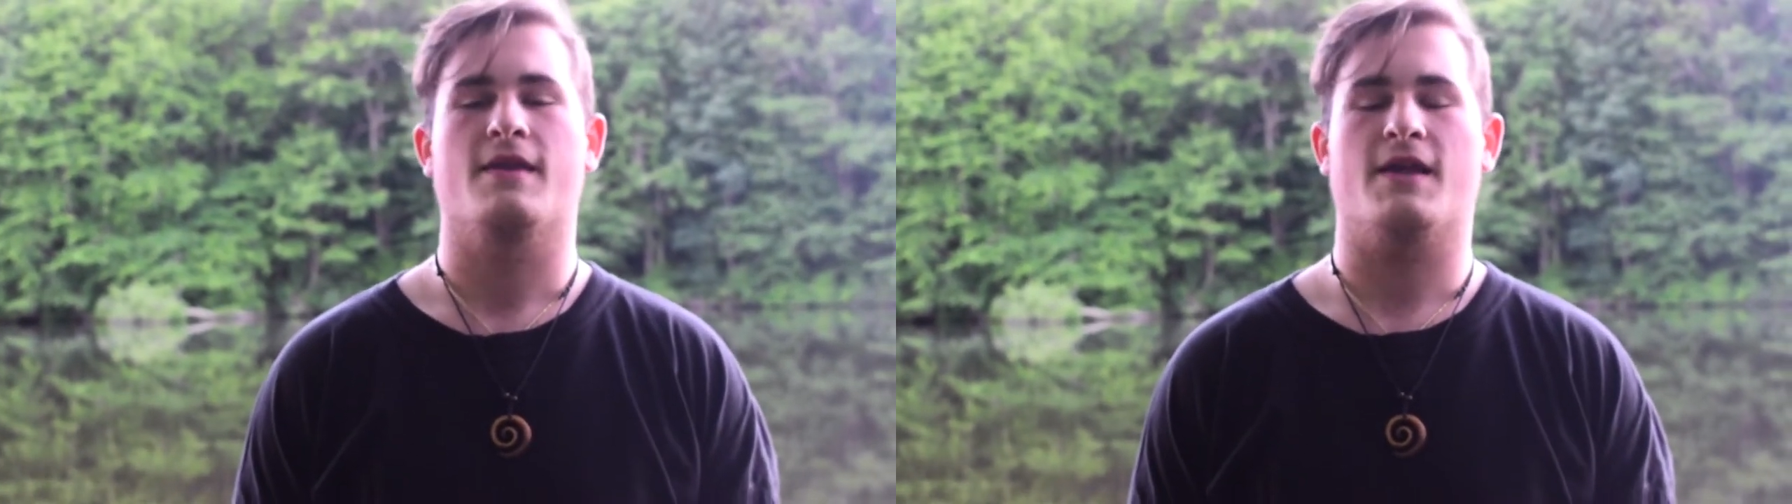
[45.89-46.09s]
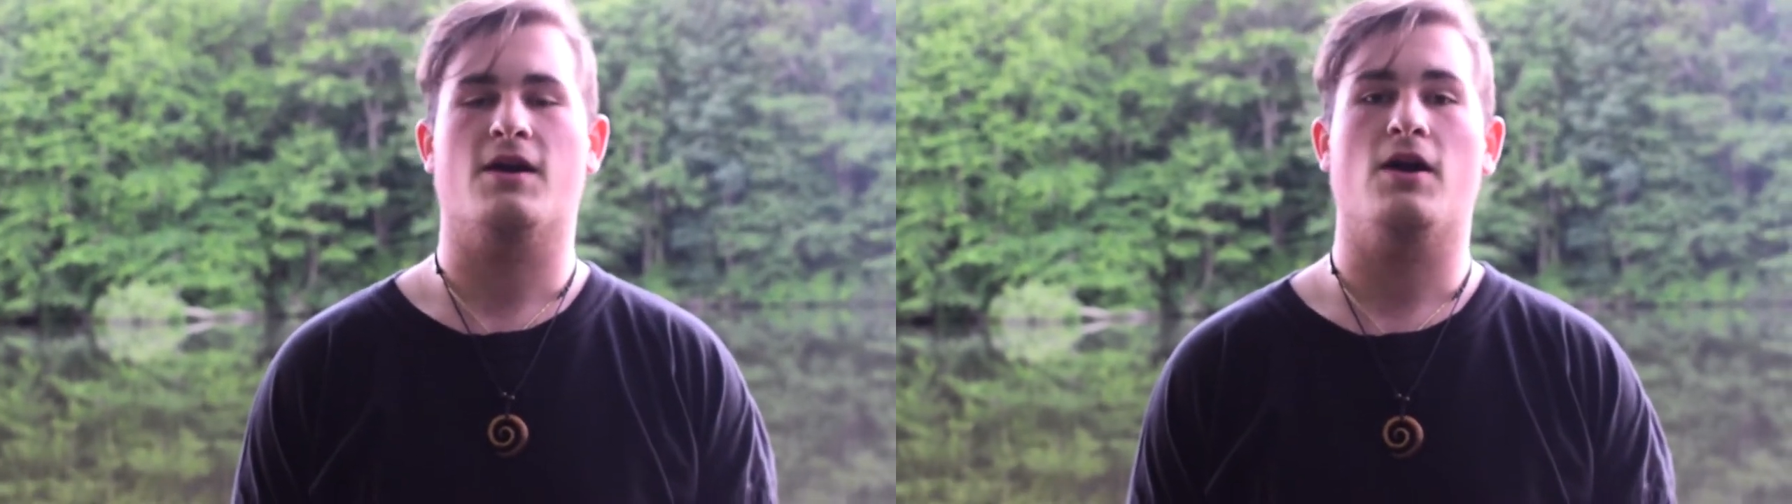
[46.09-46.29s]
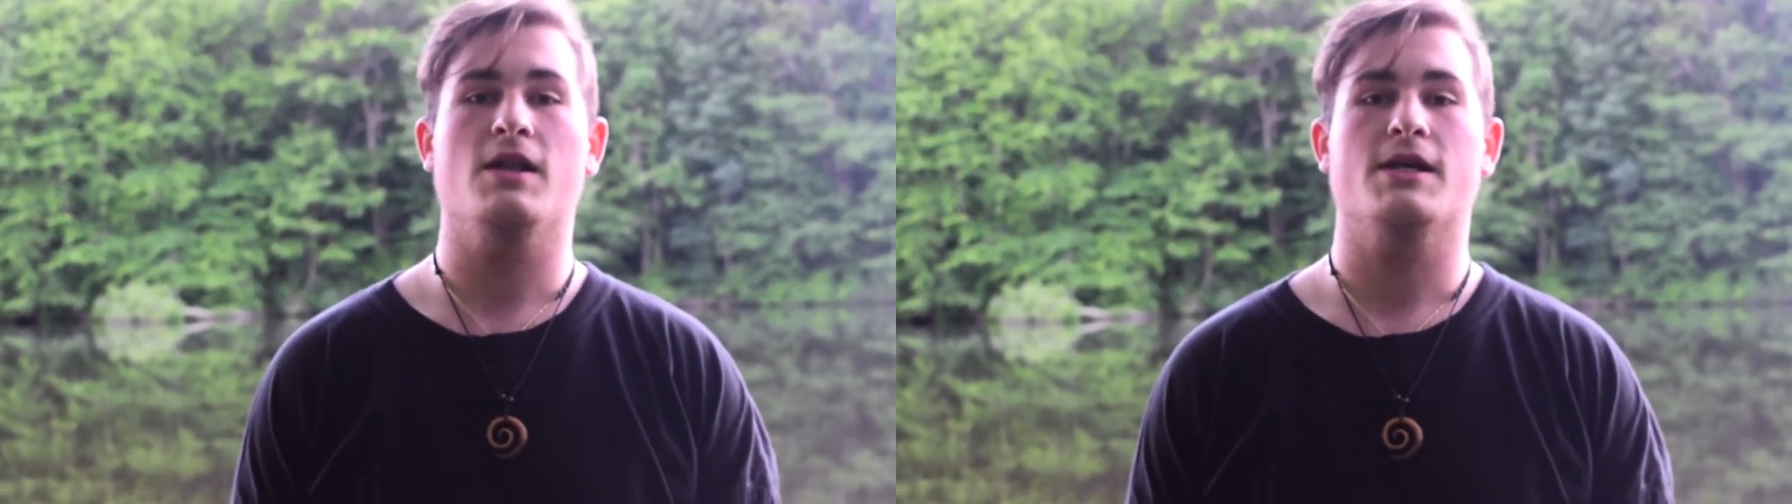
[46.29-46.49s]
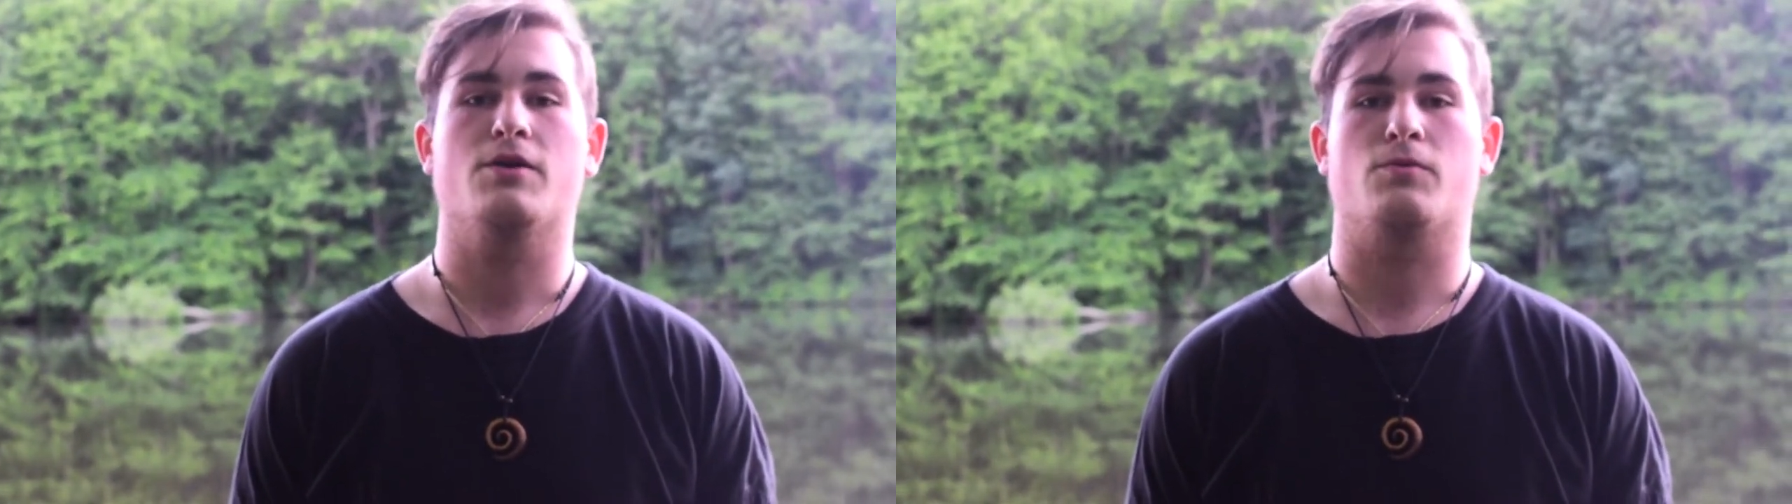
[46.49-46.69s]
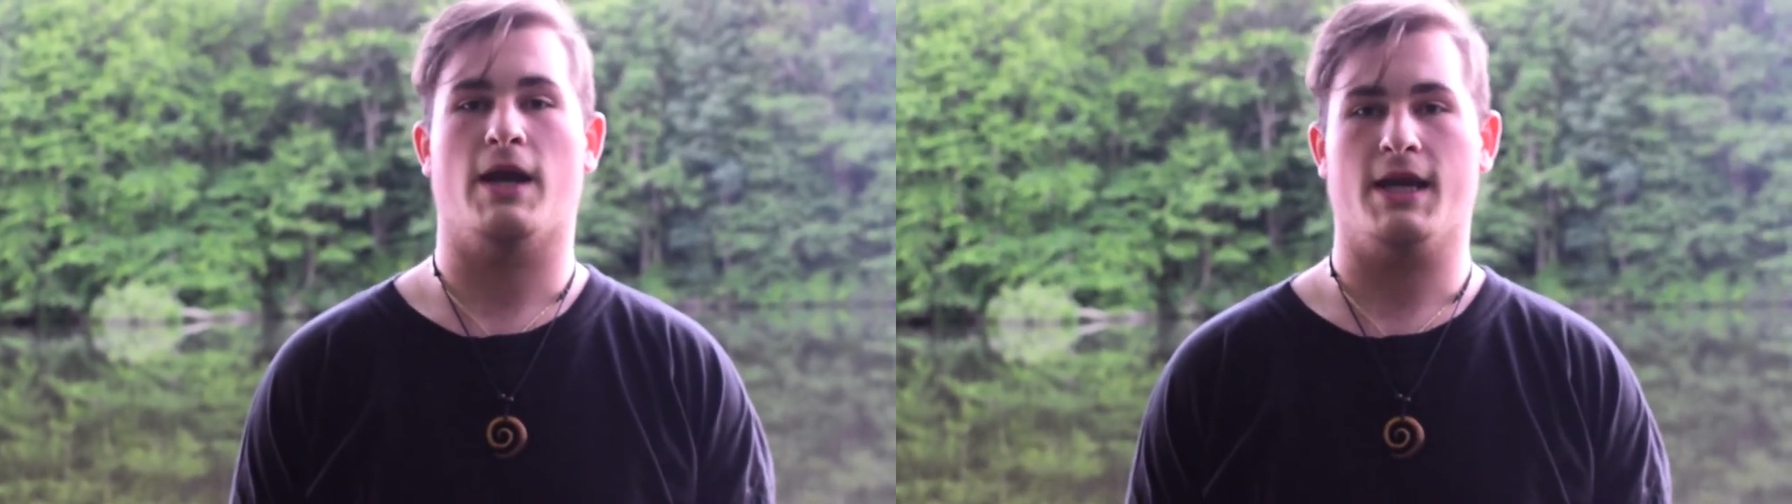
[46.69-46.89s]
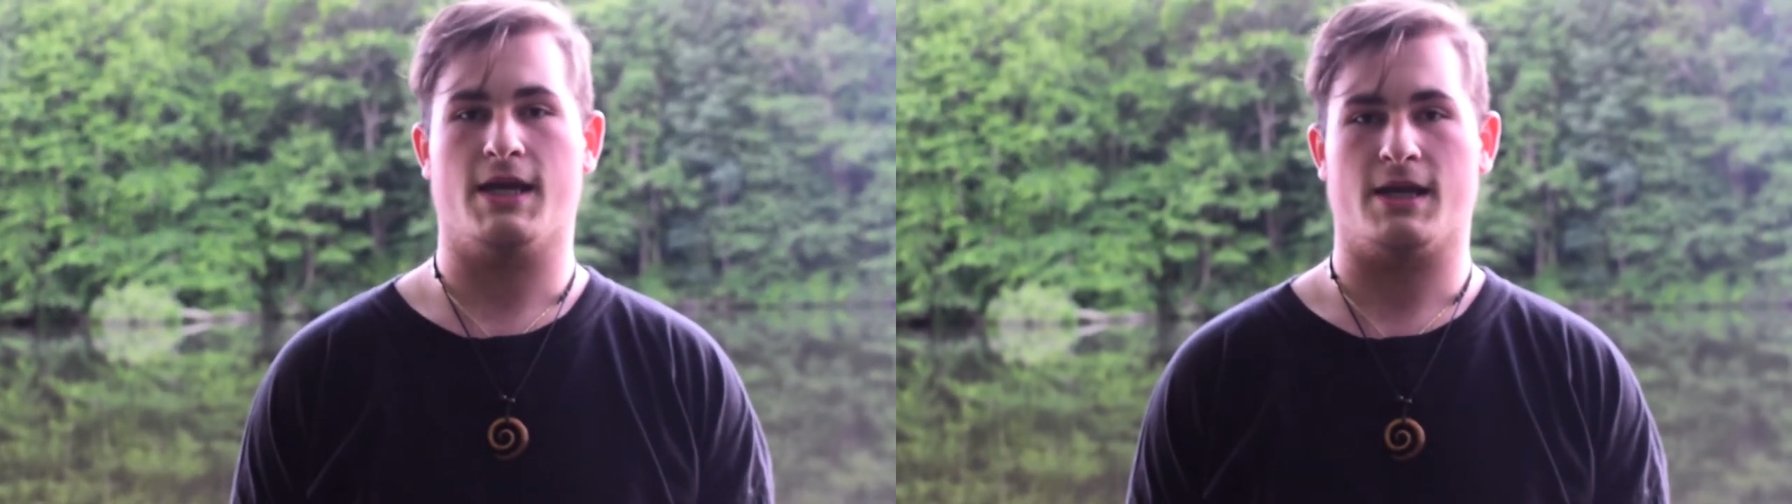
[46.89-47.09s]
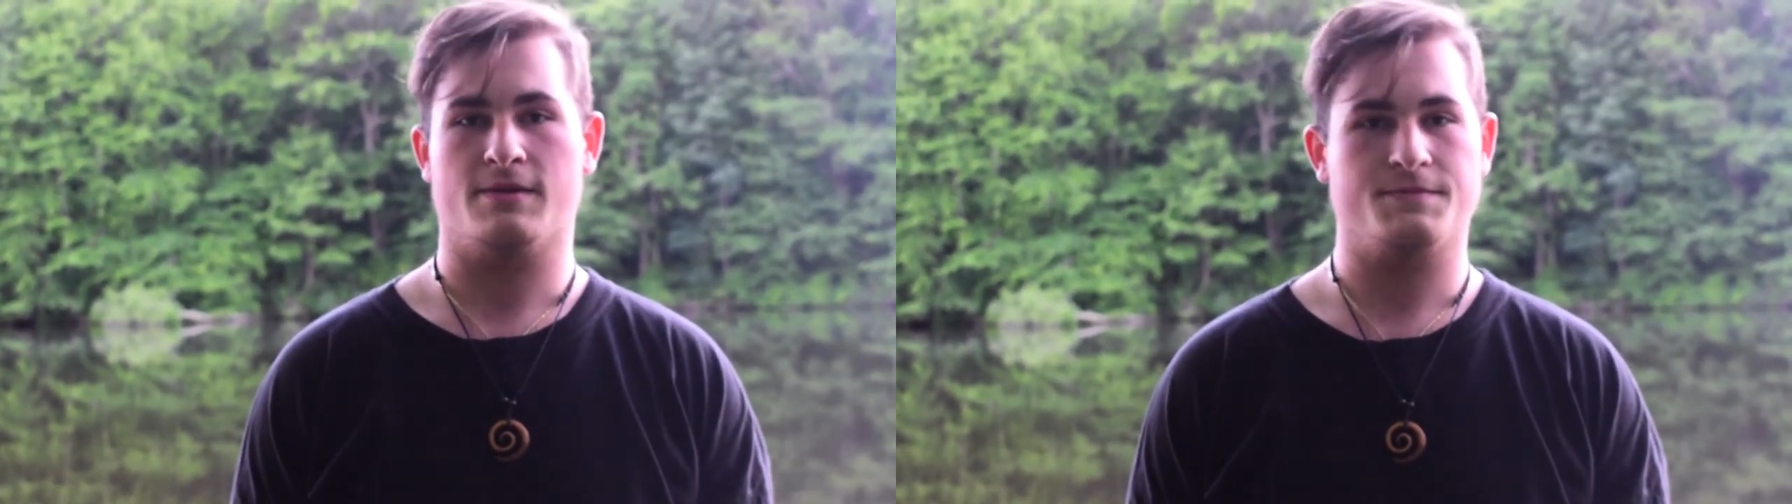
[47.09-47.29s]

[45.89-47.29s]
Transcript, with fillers: They call it Reiki.